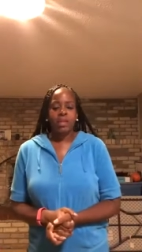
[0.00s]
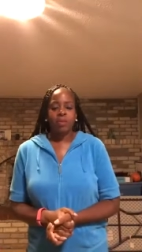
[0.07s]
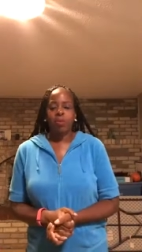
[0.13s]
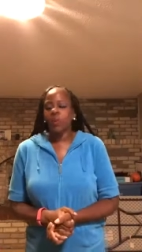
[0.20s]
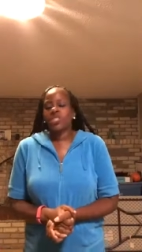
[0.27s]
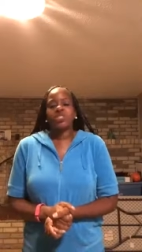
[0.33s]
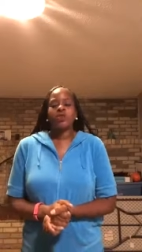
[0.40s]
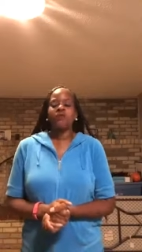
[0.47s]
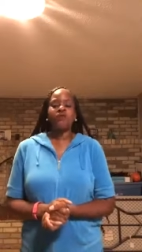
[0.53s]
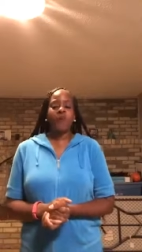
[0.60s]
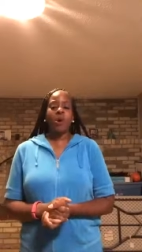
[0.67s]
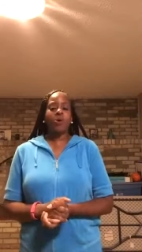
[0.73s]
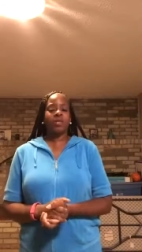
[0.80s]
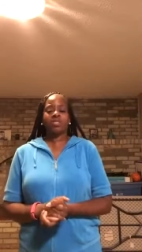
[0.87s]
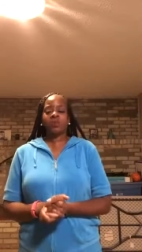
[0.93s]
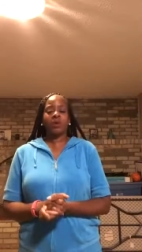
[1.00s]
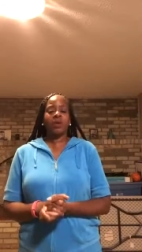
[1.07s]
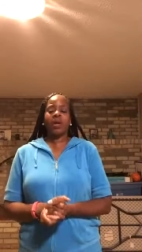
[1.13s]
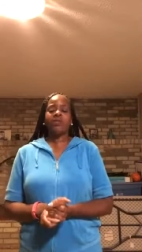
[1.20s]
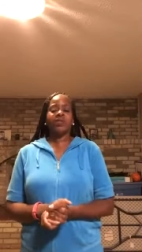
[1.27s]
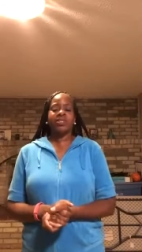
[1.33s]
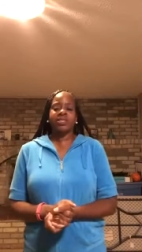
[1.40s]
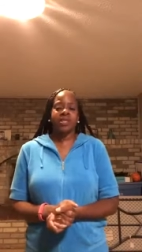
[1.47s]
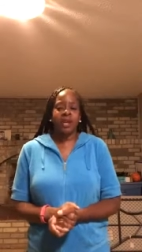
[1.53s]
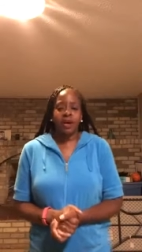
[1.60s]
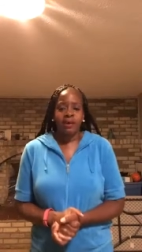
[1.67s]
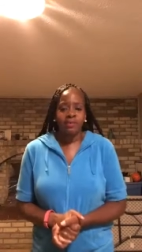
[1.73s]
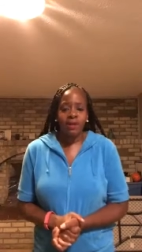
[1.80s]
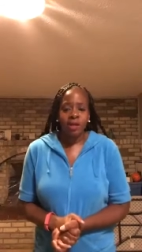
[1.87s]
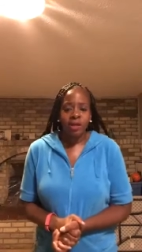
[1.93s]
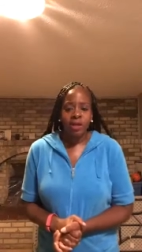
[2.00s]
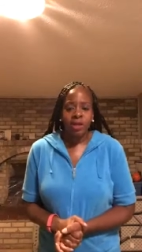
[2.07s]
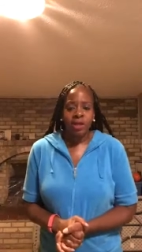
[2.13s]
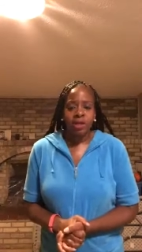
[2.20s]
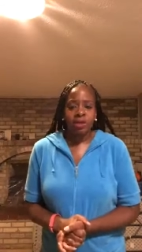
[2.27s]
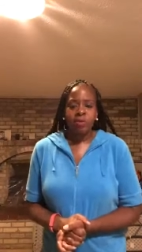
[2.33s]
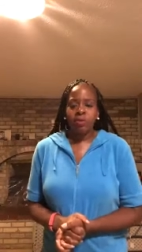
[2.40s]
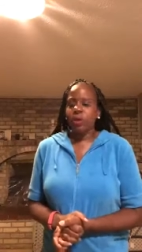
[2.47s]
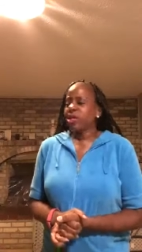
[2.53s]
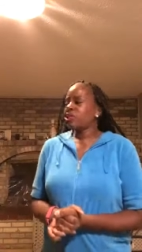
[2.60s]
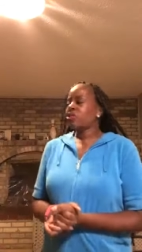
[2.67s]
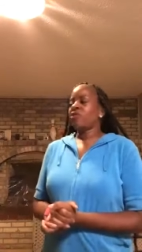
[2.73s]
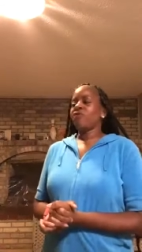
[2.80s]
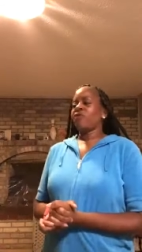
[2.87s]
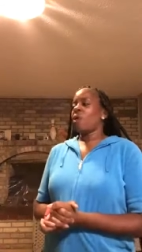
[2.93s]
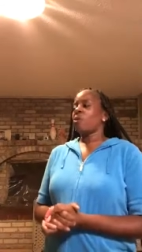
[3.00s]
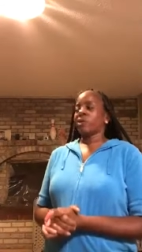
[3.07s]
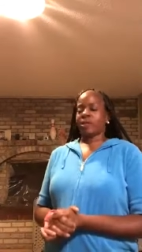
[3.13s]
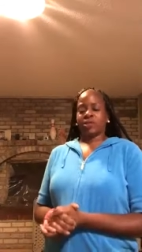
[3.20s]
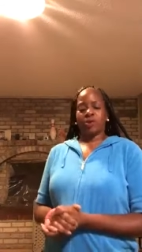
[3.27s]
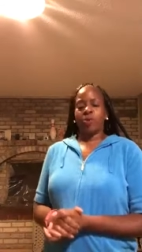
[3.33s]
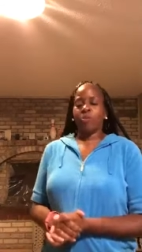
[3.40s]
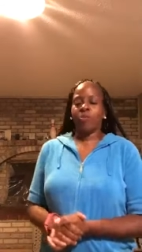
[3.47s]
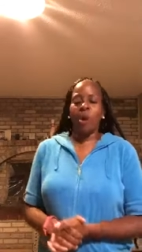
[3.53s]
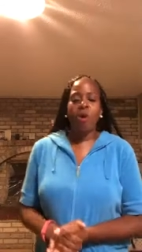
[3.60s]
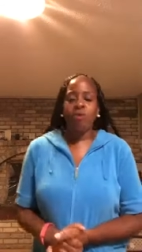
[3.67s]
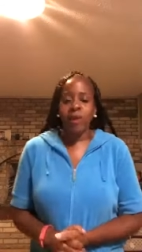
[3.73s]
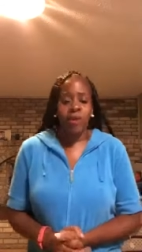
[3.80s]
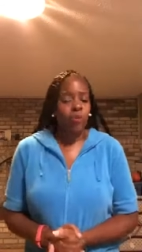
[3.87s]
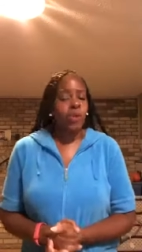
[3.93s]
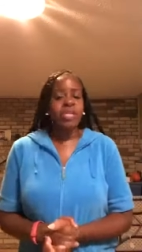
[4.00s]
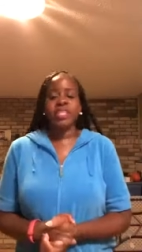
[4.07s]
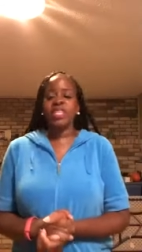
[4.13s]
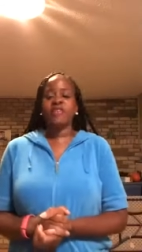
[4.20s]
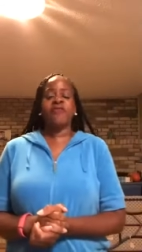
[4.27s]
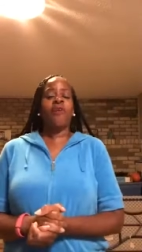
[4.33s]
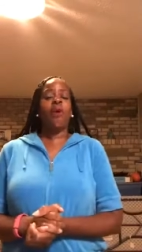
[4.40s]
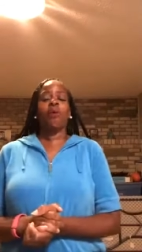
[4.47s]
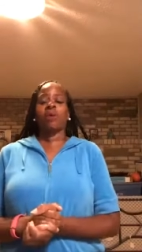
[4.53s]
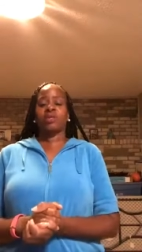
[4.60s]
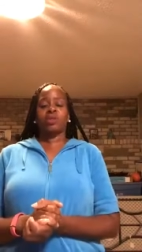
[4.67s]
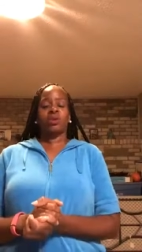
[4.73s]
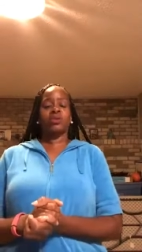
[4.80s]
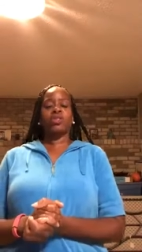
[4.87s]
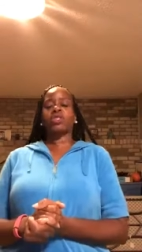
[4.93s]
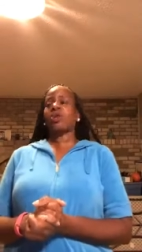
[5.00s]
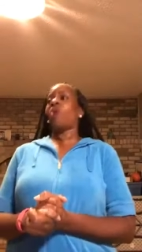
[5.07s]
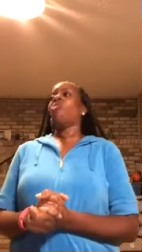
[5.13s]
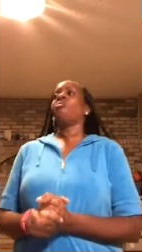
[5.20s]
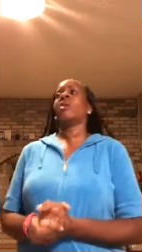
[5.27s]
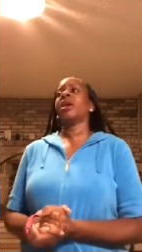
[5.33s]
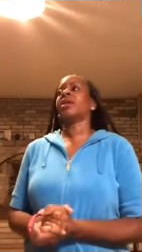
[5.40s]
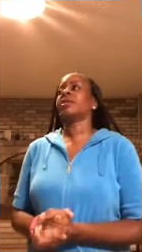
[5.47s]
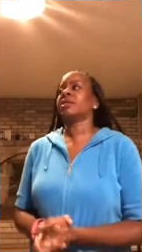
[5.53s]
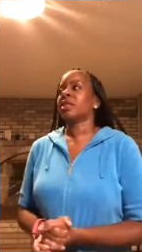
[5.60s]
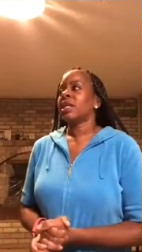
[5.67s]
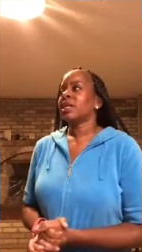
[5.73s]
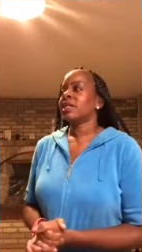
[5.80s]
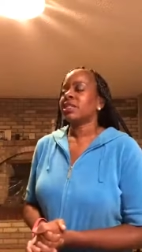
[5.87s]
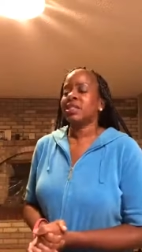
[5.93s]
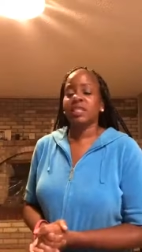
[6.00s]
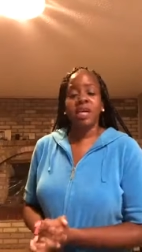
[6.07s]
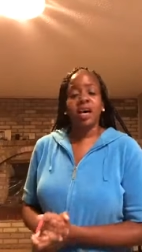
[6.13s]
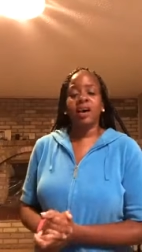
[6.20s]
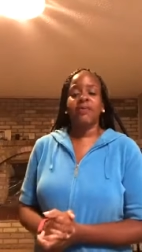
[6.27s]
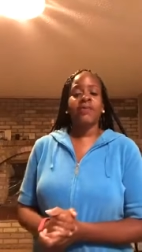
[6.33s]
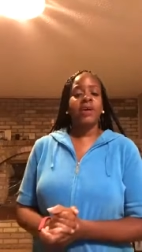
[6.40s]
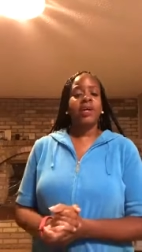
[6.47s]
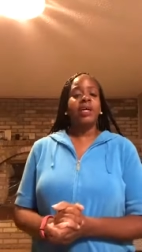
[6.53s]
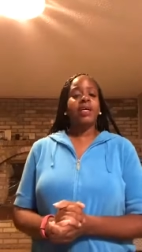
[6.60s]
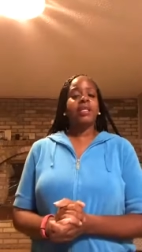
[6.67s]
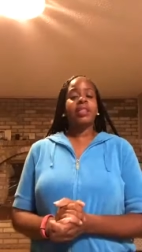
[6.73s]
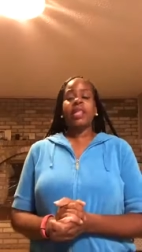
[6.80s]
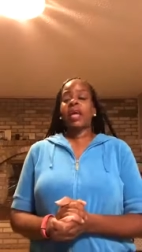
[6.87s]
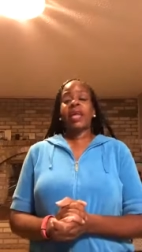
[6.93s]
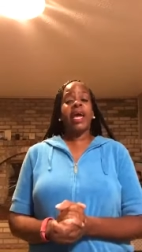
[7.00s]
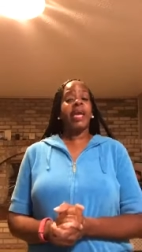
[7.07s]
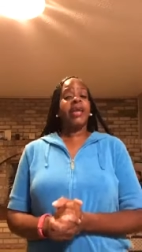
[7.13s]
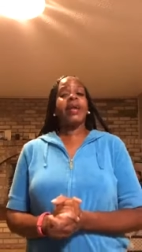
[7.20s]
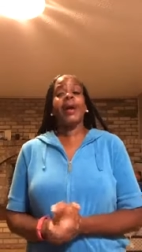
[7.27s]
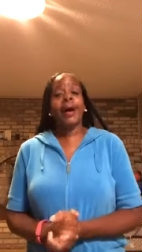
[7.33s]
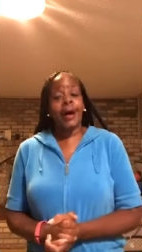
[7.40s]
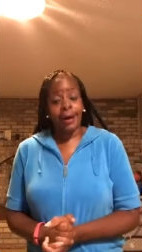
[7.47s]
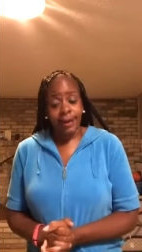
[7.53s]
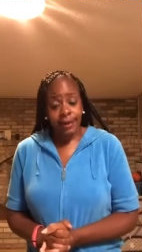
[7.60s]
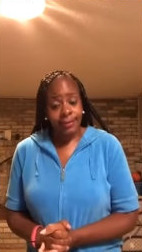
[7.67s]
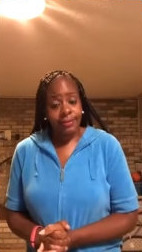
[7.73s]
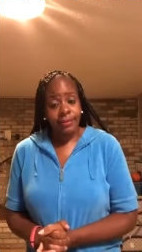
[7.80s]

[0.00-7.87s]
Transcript: We too focus on other stuff. We too focus on program. We just focus on so much stuff that ain't God.